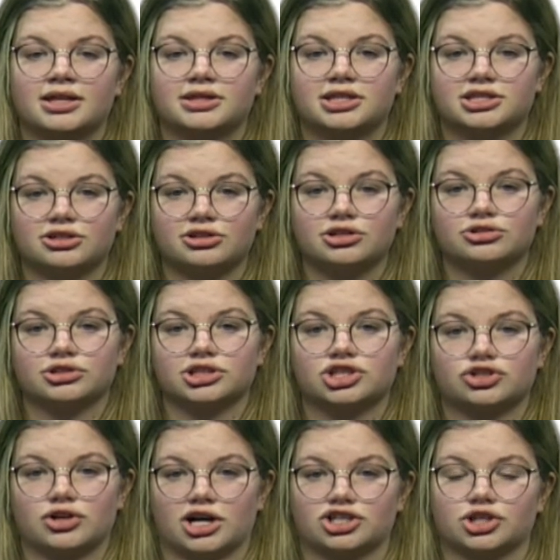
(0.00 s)
These are usually
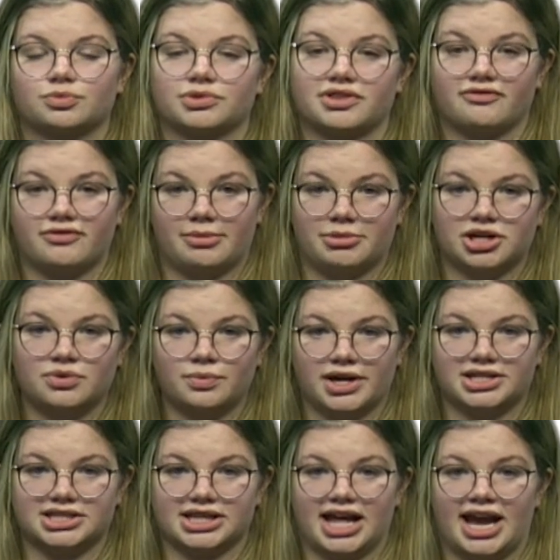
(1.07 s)
structured with a feminine
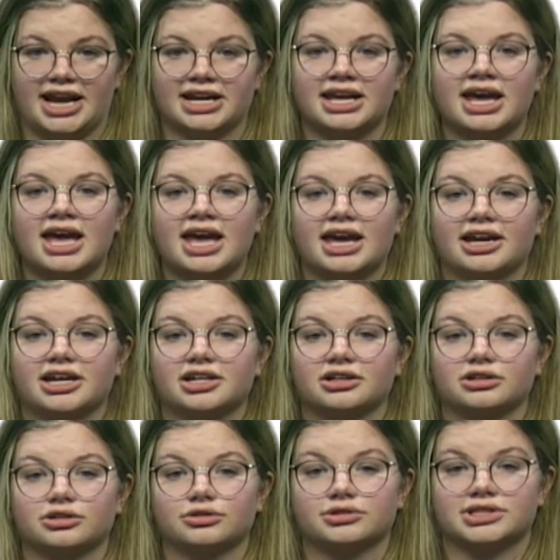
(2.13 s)
waistline and can
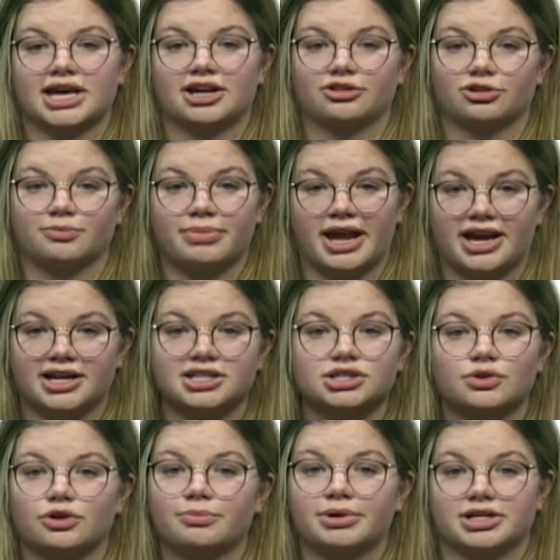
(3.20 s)
include tailored pants
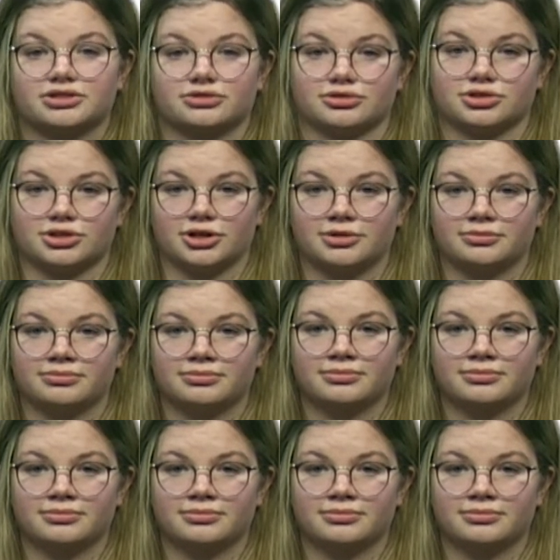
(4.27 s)
or a pencil skirt.